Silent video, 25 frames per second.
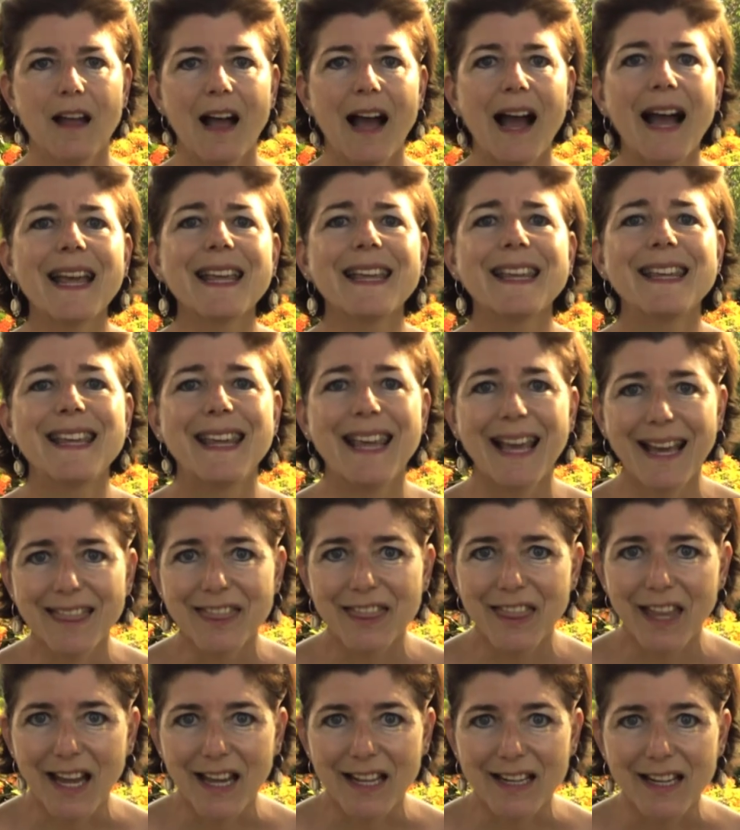I get
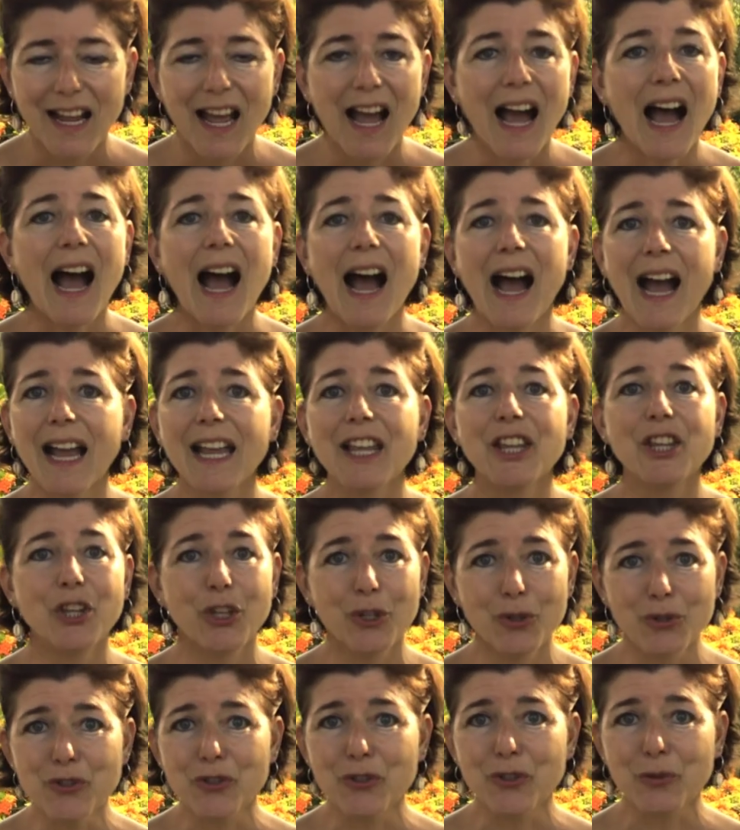that. I
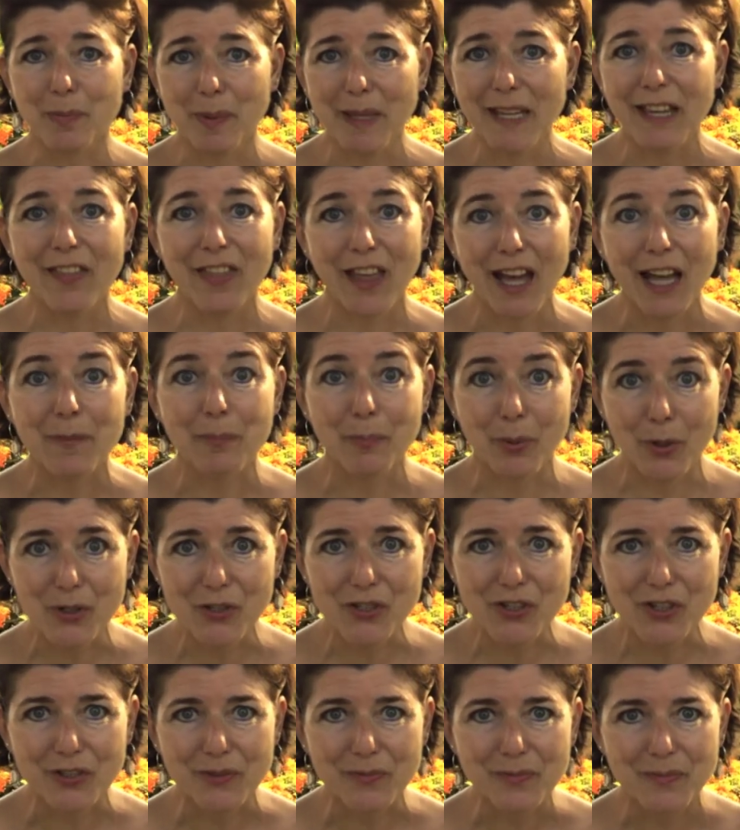used to be that
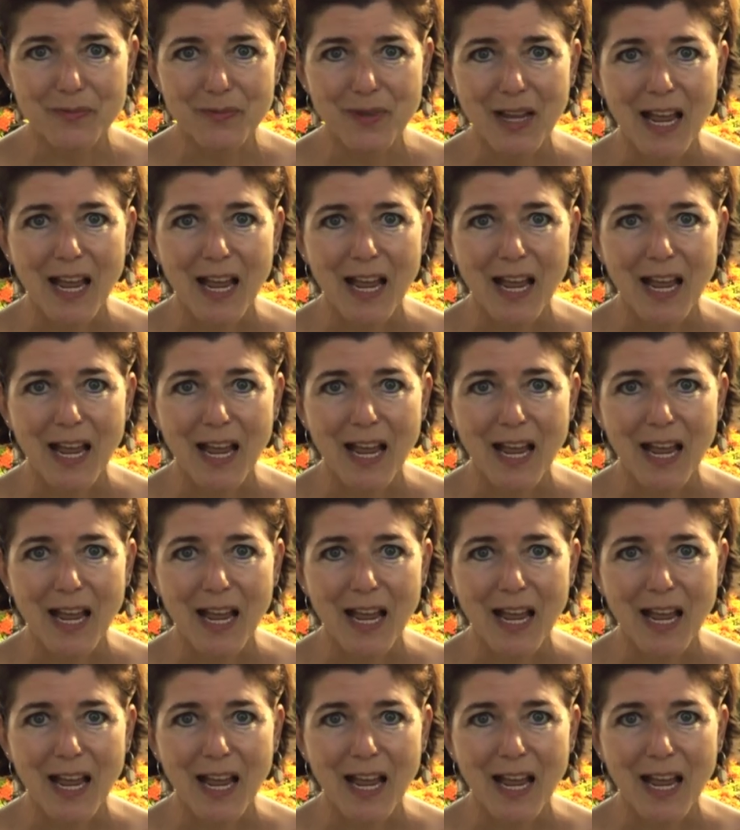person.